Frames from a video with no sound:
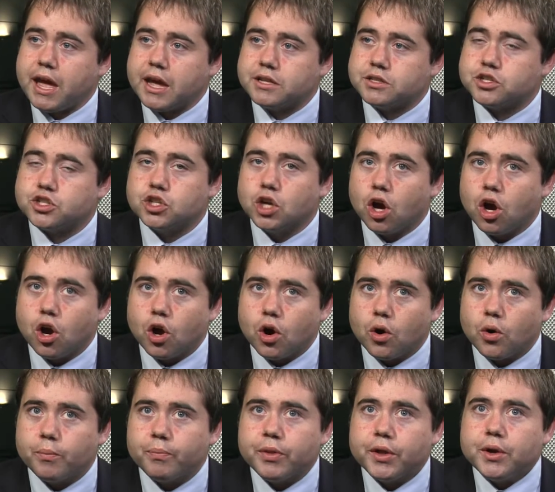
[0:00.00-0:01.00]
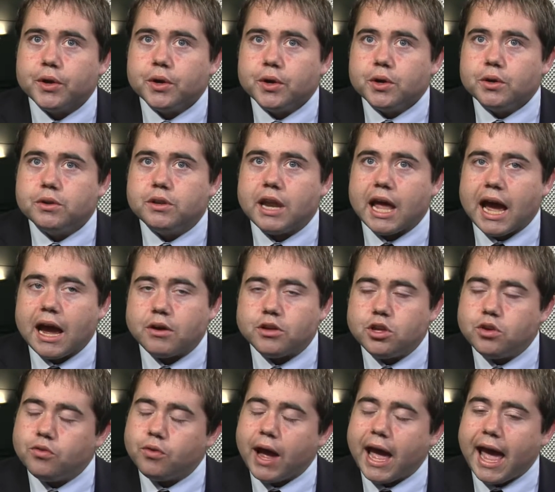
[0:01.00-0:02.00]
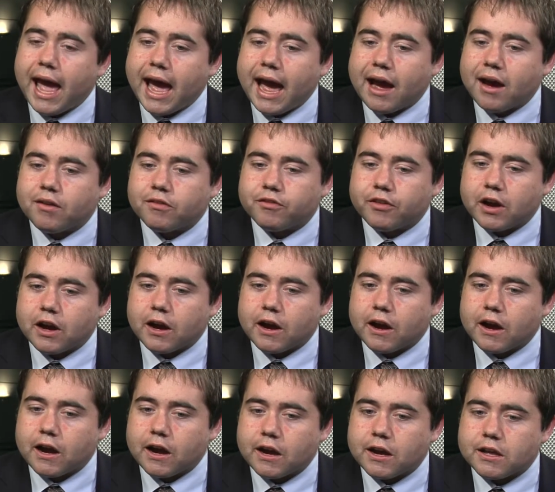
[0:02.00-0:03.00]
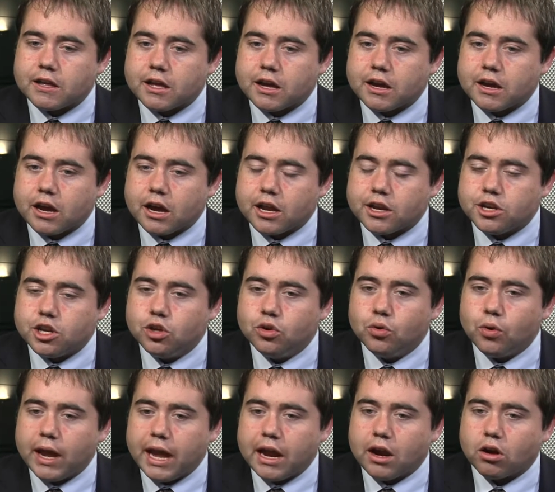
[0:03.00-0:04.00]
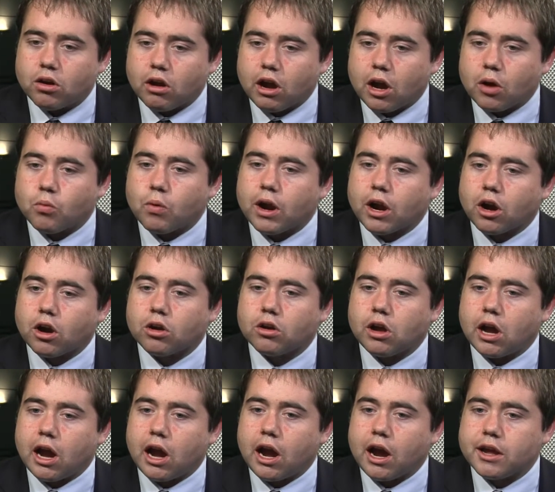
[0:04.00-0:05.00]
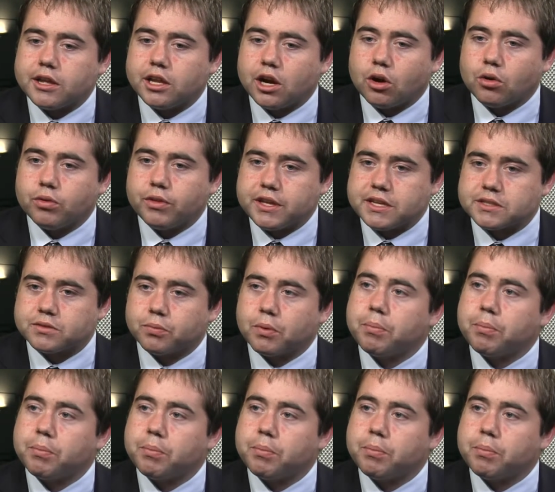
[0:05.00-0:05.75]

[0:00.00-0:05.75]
And so now you have a new era where these